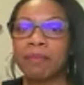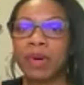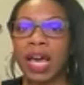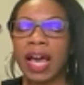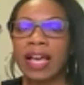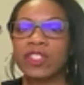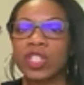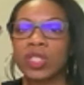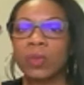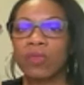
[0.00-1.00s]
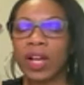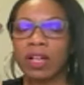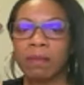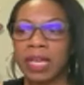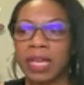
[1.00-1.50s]
but I just would
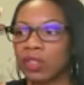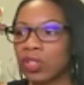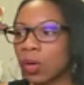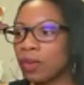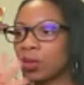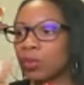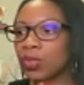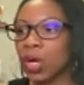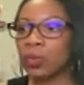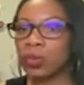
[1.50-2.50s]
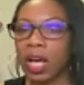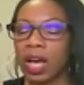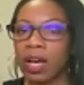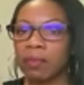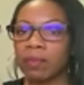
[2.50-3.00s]
recommend you know if you don't
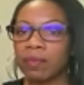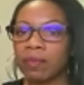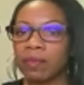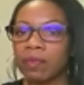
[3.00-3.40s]
um,